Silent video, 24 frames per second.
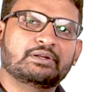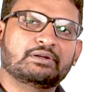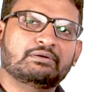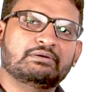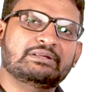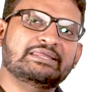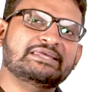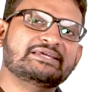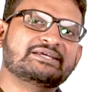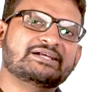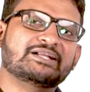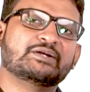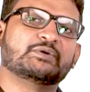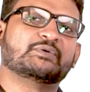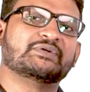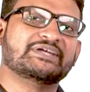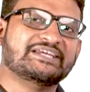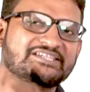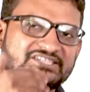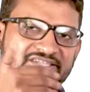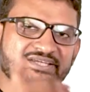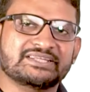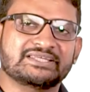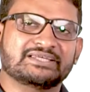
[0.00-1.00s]
legal
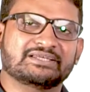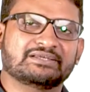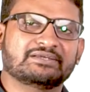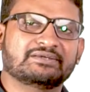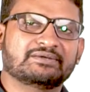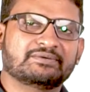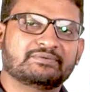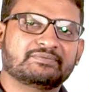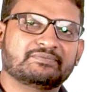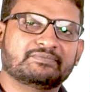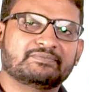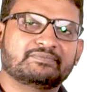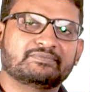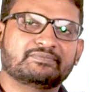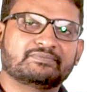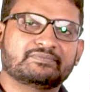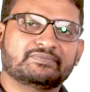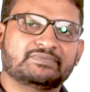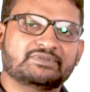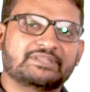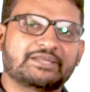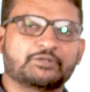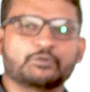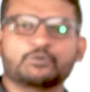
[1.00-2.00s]
reasoning
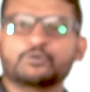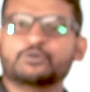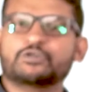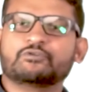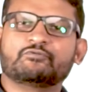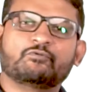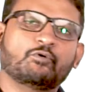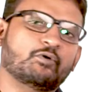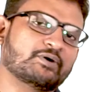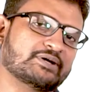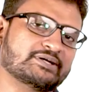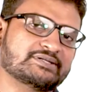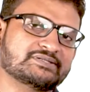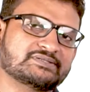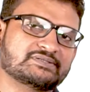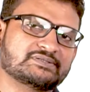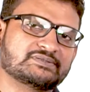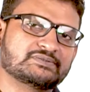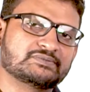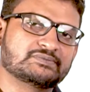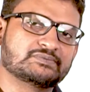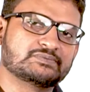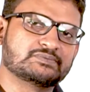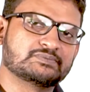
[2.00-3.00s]
that you need to
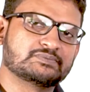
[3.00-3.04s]
focus.